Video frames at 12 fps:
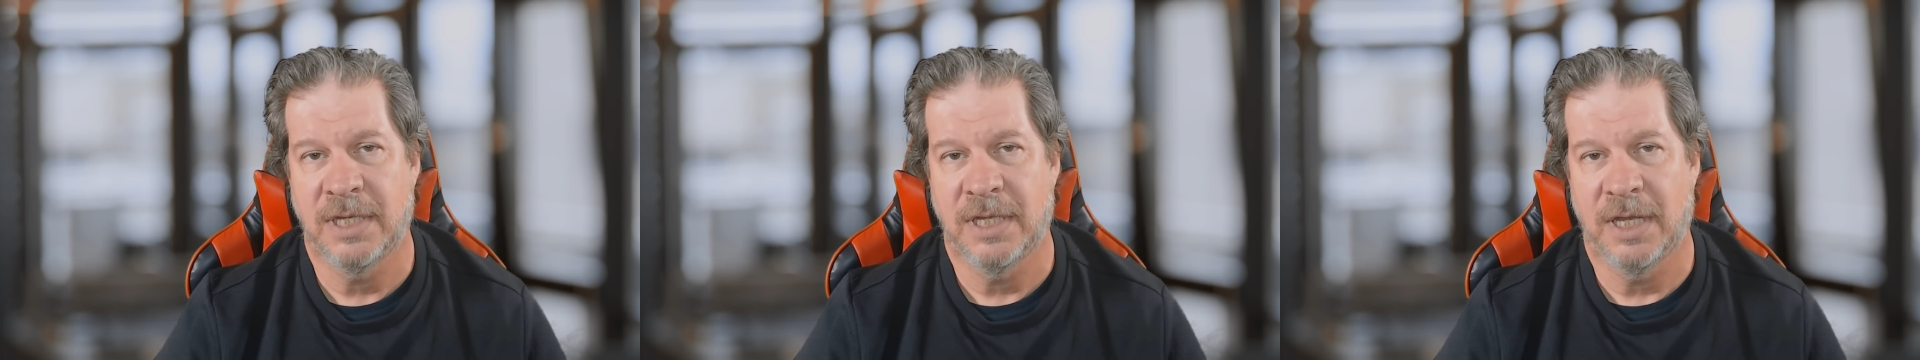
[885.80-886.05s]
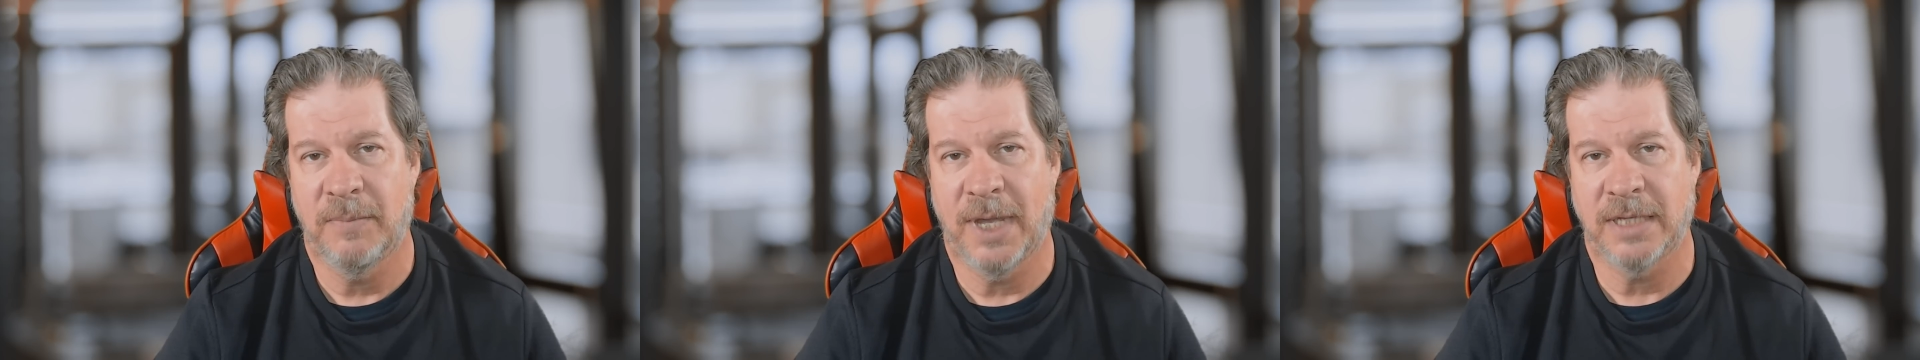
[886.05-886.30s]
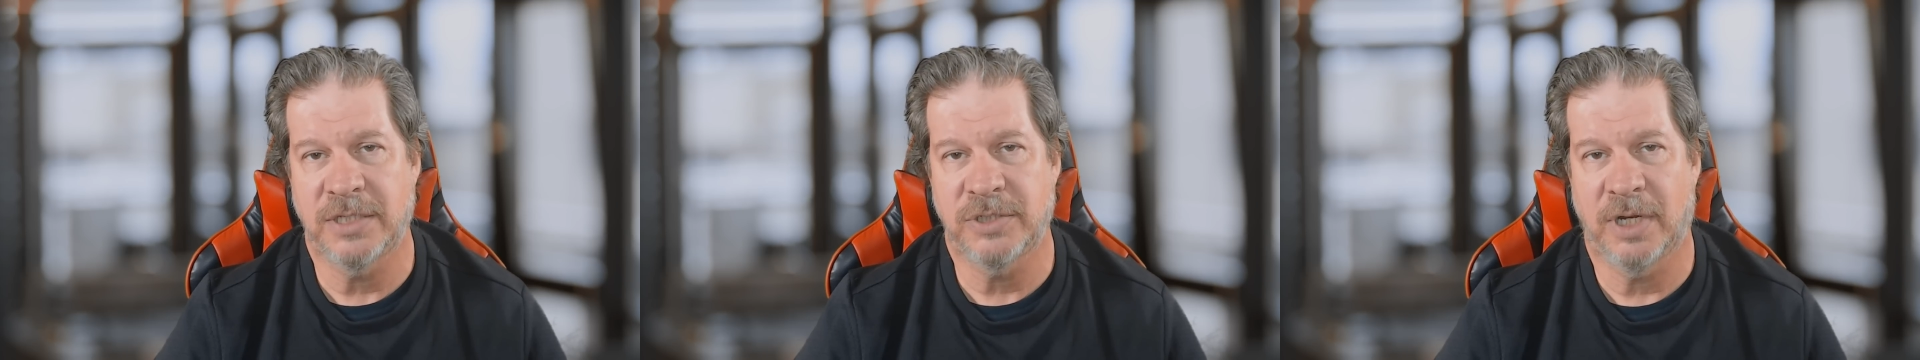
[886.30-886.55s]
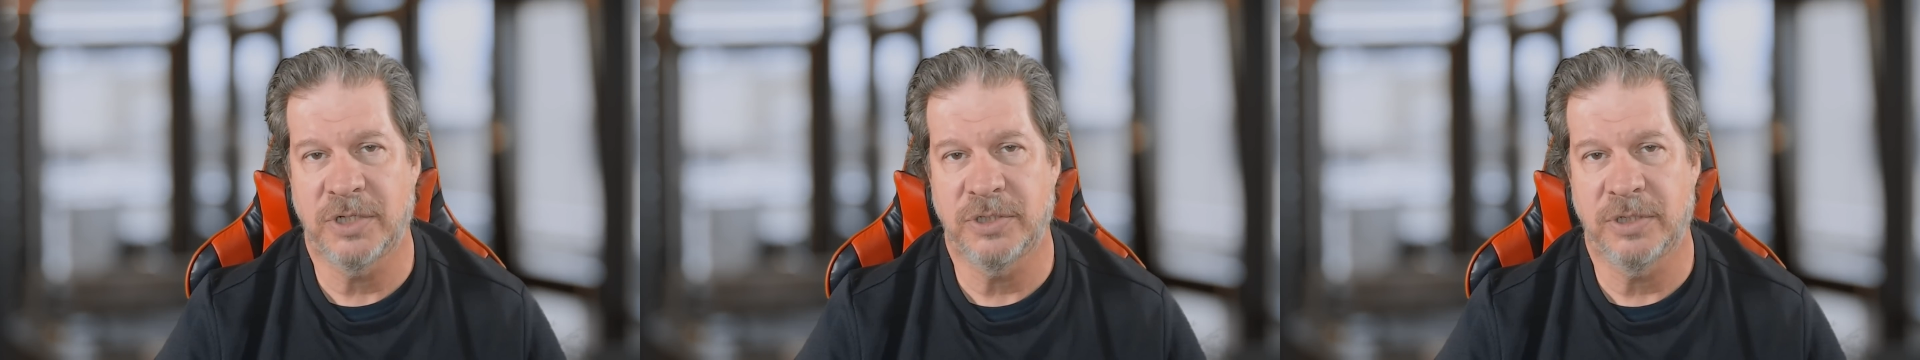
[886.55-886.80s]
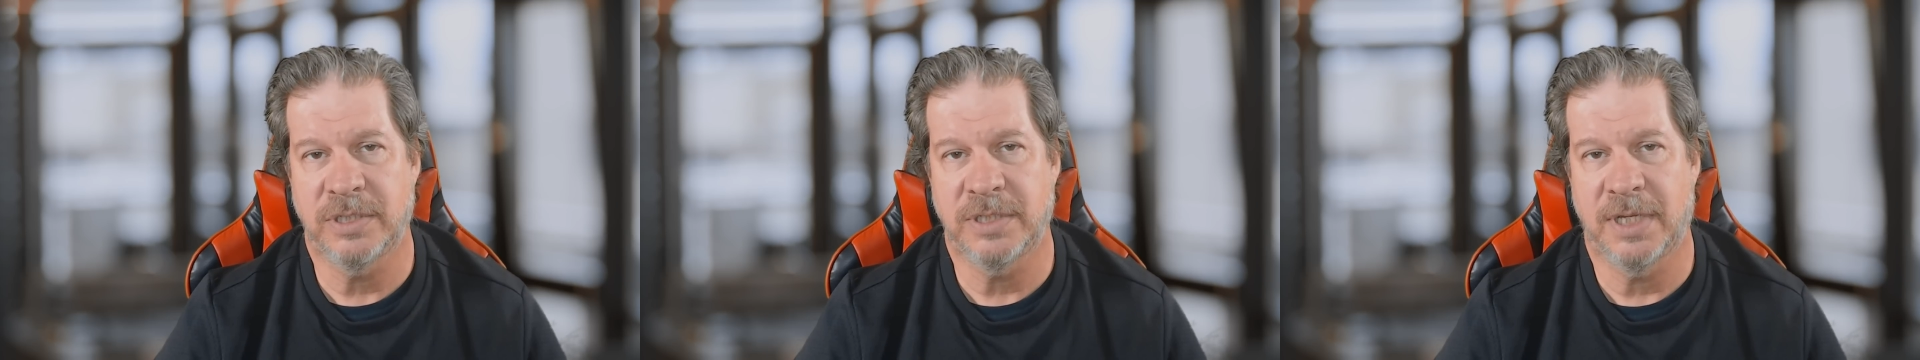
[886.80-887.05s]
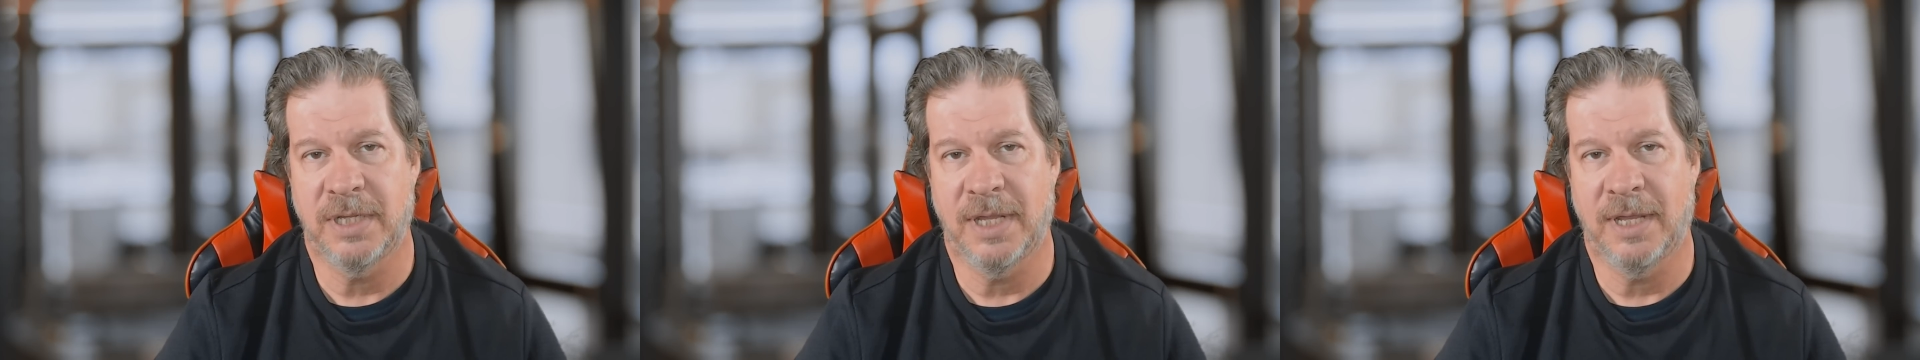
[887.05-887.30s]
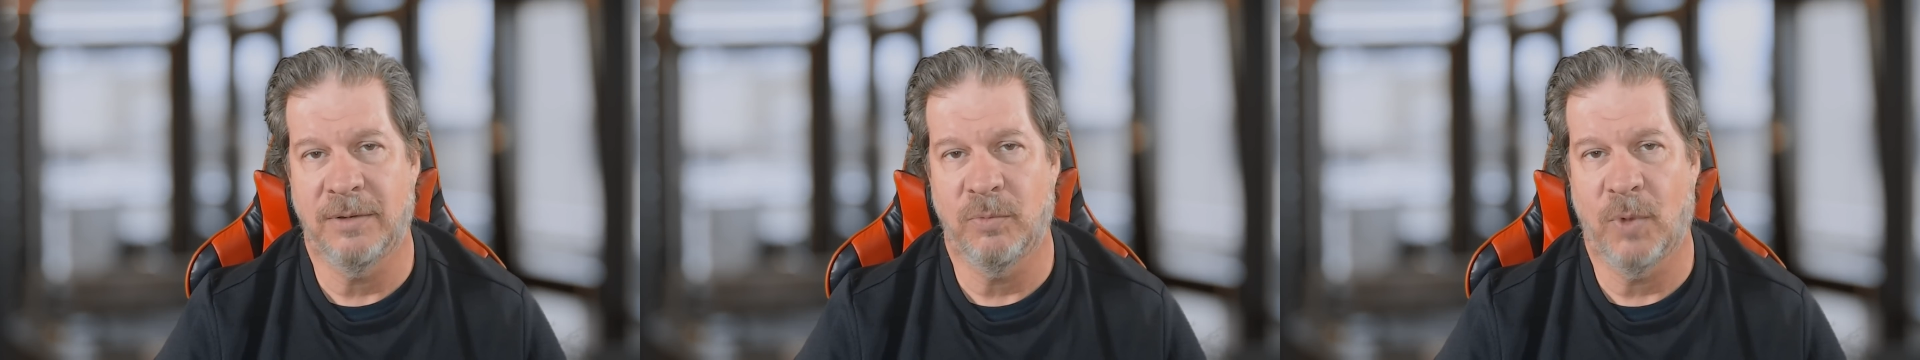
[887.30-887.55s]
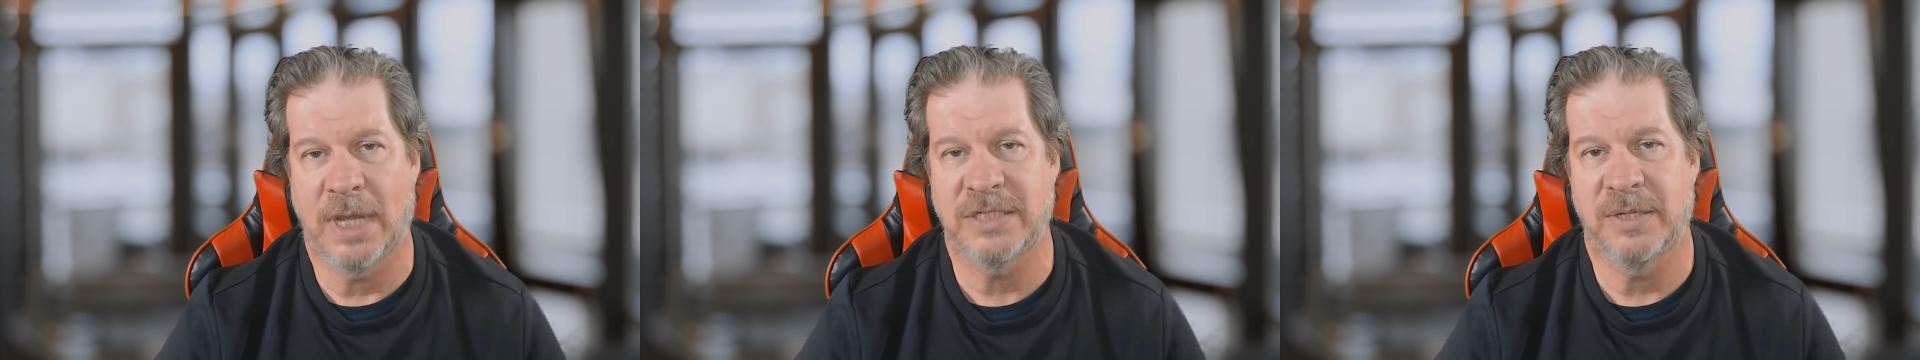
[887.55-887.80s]
about structures and
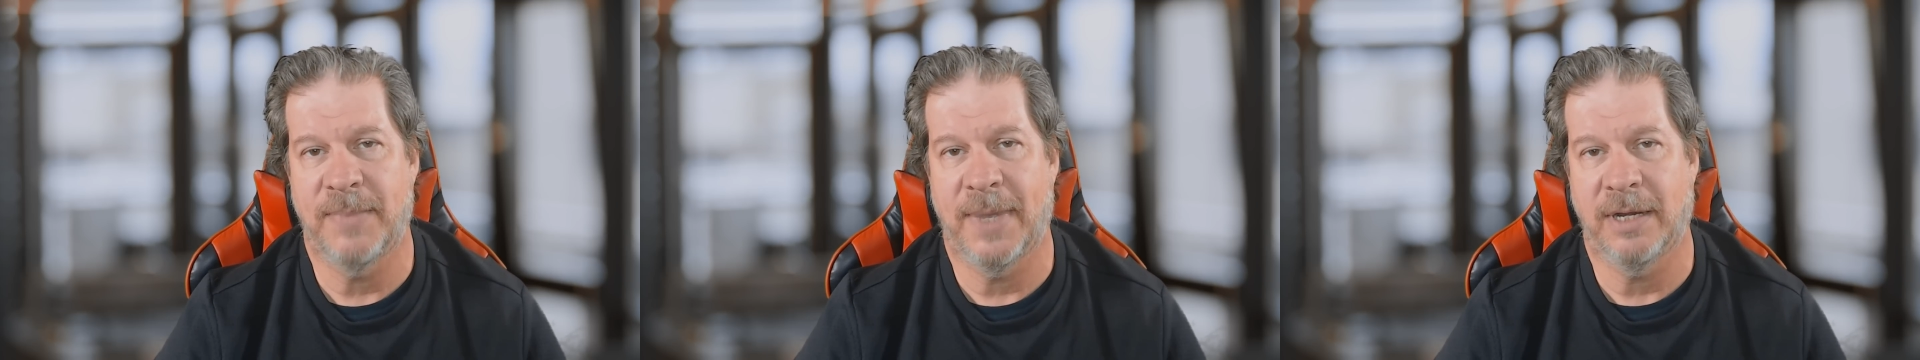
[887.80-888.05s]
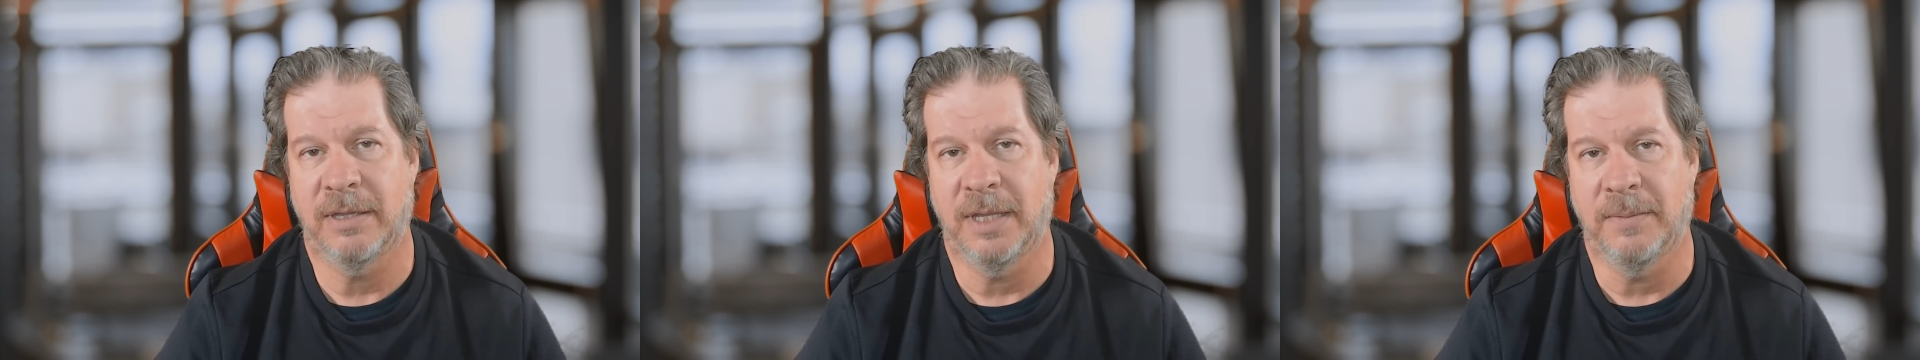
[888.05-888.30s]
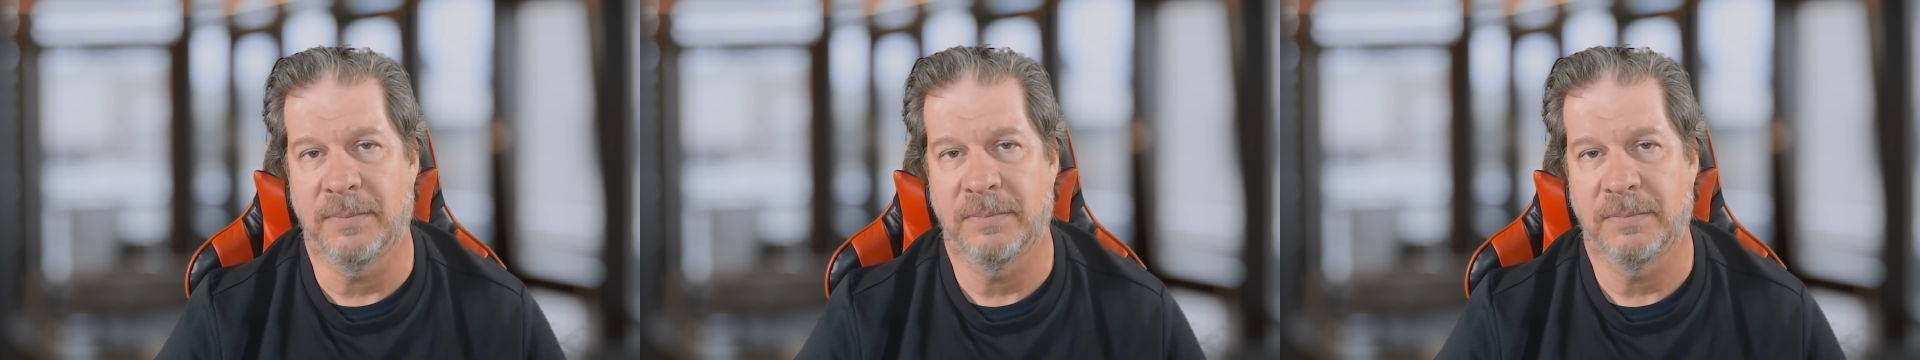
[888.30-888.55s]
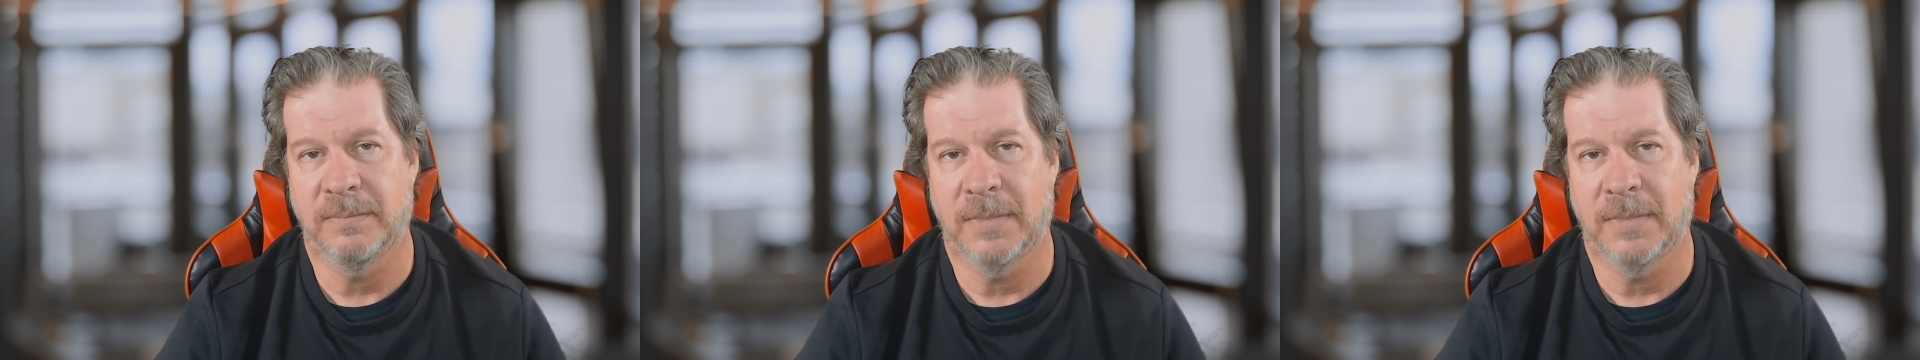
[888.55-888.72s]
ways to better them.